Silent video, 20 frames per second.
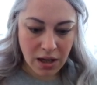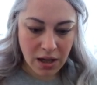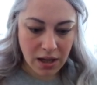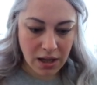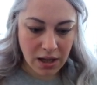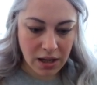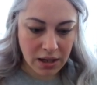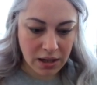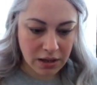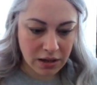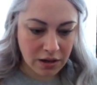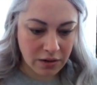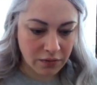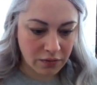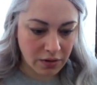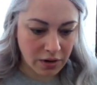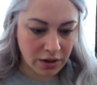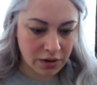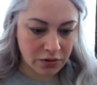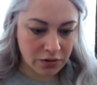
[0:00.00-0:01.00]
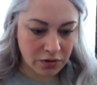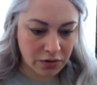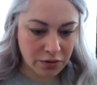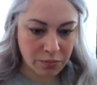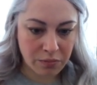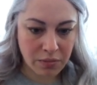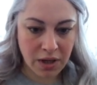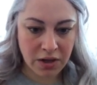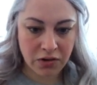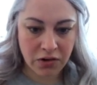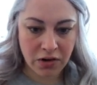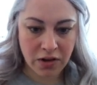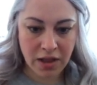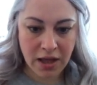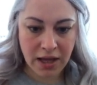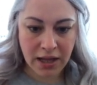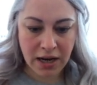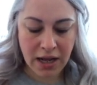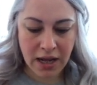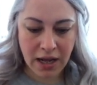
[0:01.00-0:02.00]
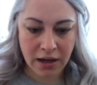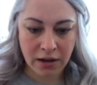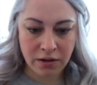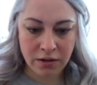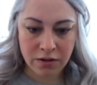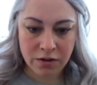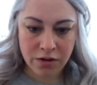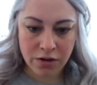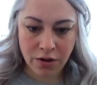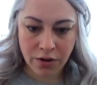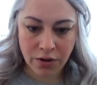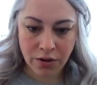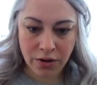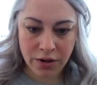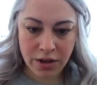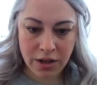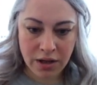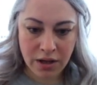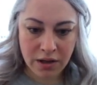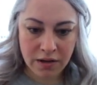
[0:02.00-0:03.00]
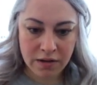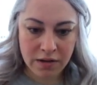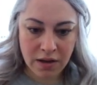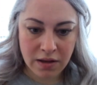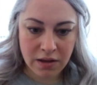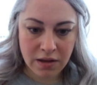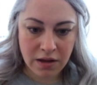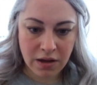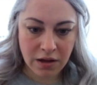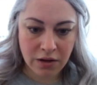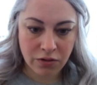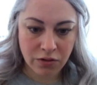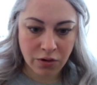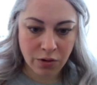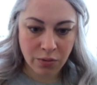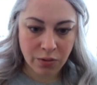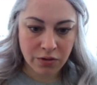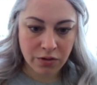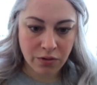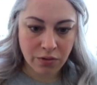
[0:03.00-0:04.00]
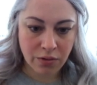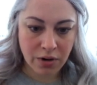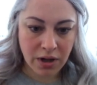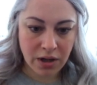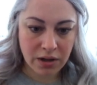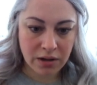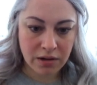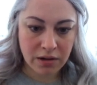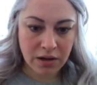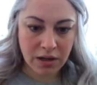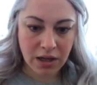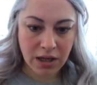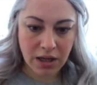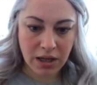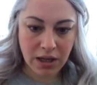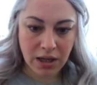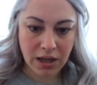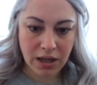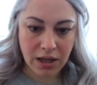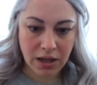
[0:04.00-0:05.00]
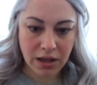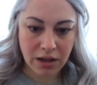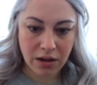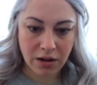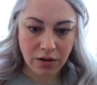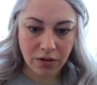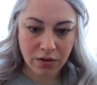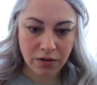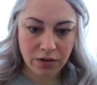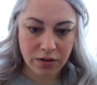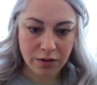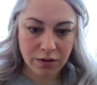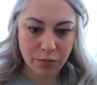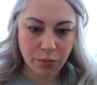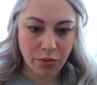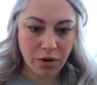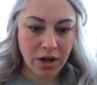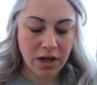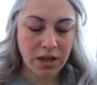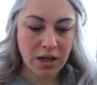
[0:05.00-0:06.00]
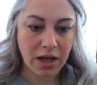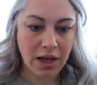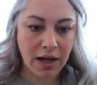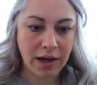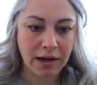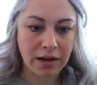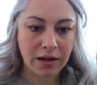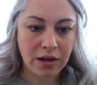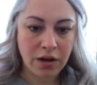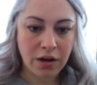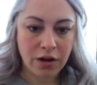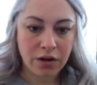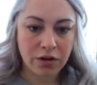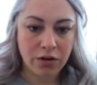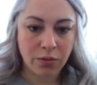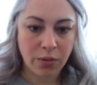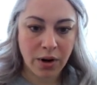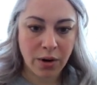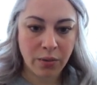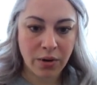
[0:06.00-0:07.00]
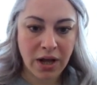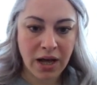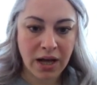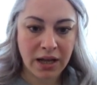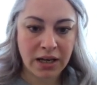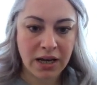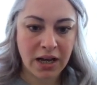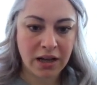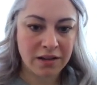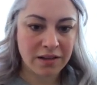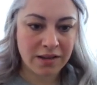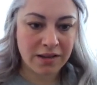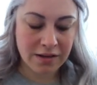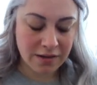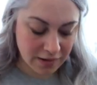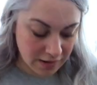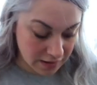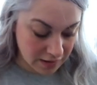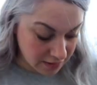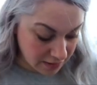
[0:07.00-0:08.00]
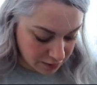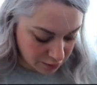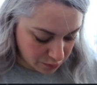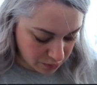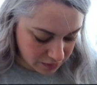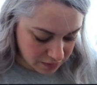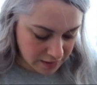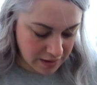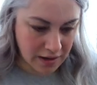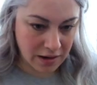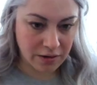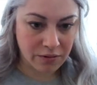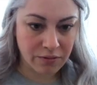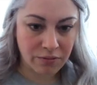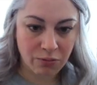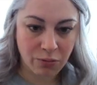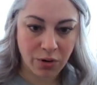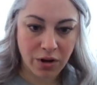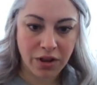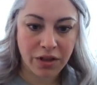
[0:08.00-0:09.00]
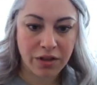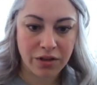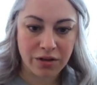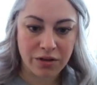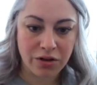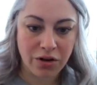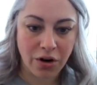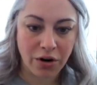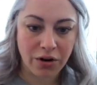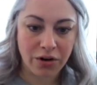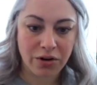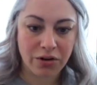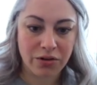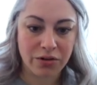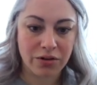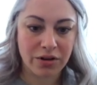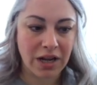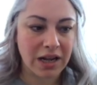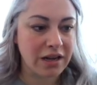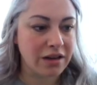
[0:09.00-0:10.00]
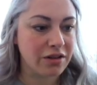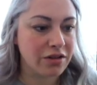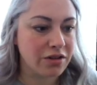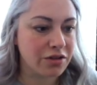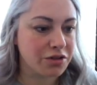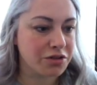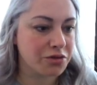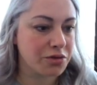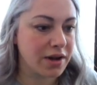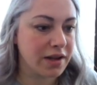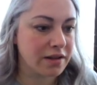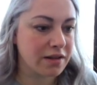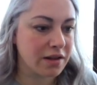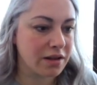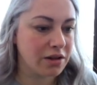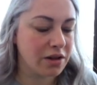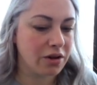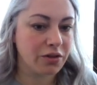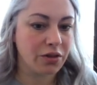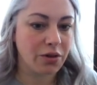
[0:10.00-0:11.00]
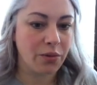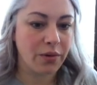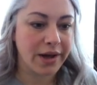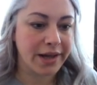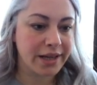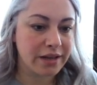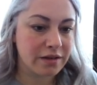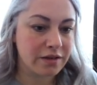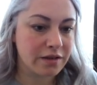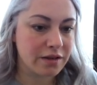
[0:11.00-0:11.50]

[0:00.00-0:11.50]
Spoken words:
And if I just measure that out, so I think I said the entry was around here on this breakout to where we are now at 66% with no need to stress along the way.